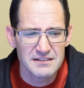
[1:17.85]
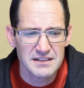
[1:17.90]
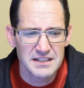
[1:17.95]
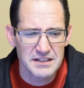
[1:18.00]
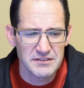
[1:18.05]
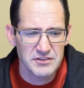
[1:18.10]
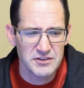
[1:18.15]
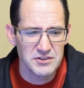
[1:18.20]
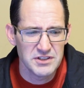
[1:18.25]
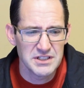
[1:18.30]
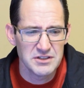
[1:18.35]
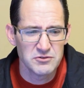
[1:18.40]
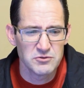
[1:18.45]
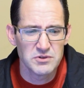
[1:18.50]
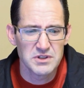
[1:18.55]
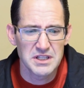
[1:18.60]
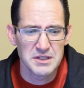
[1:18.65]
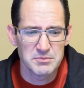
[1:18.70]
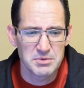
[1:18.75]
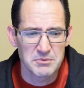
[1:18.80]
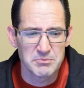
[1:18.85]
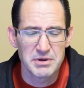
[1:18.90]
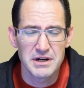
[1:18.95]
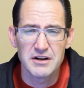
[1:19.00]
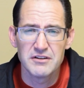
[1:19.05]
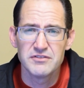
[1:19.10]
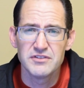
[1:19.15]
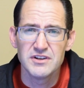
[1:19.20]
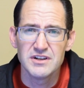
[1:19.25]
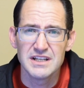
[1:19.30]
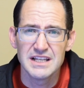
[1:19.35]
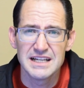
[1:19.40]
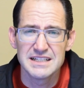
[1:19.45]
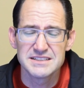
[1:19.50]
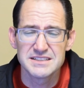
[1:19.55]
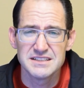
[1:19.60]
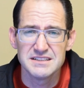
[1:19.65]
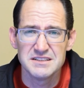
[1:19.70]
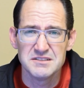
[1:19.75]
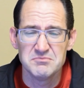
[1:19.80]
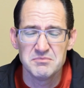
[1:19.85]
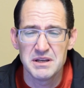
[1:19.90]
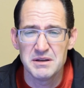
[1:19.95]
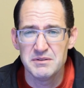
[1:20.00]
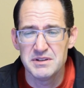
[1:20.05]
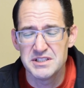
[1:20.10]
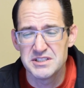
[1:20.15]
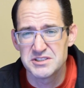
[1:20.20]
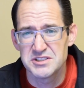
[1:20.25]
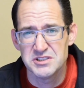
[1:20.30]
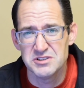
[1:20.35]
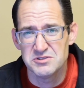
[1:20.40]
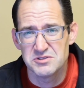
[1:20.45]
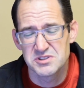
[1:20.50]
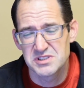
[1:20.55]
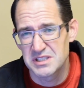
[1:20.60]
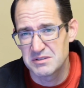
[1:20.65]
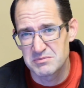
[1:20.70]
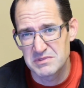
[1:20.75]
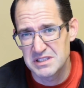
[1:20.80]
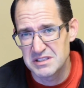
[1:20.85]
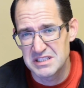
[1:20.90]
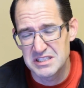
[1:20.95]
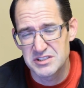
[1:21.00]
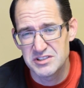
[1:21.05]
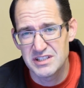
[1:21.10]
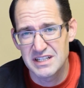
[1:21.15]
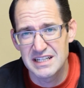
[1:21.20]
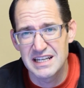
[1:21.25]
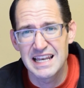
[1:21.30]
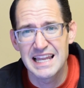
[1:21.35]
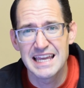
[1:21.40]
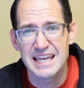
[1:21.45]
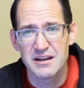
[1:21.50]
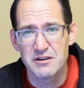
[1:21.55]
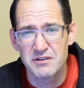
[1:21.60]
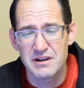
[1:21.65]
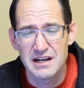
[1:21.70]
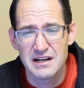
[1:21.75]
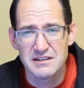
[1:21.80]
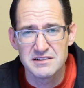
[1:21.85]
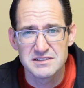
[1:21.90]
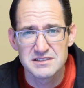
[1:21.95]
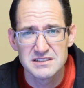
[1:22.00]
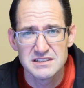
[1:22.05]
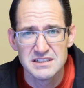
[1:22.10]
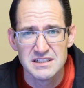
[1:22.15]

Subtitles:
if you didn't really prepare for your lesson and maybe just use something that you had laying around?